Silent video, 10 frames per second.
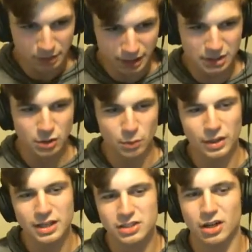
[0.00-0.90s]
And so we're
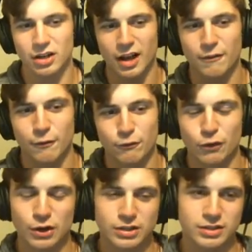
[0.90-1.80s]
going to start off
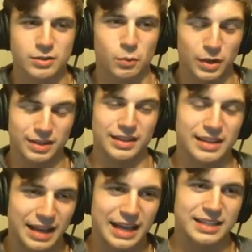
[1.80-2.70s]
first with
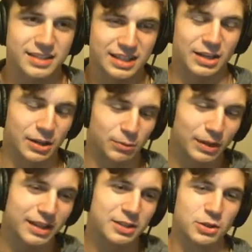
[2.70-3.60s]
S tier, and
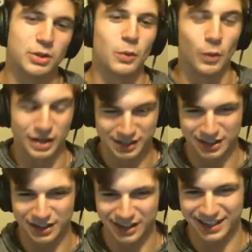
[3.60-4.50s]
really there's only one
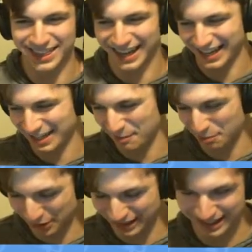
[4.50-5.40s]
card that I can
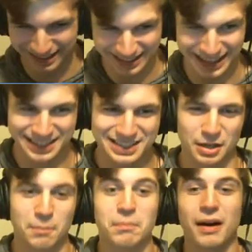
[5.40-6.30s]
put in the S
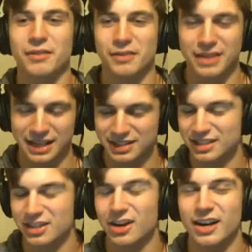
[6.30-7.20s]
tier above everything else.
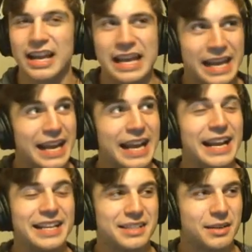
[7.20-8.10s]
This card
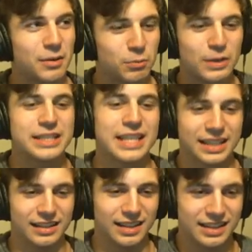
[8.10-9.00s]
is
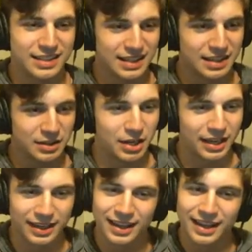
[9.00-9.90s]
ridiculous, and
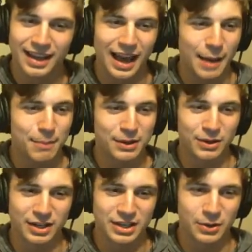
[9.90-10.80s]
I bet you
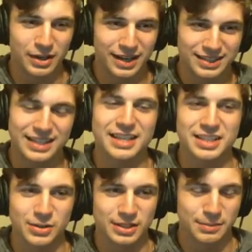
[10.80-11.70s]
already know what it is. It
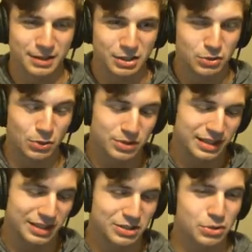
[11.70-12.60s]
is going to be the Troll
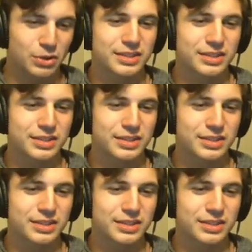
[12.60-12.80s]
Slingers. Troll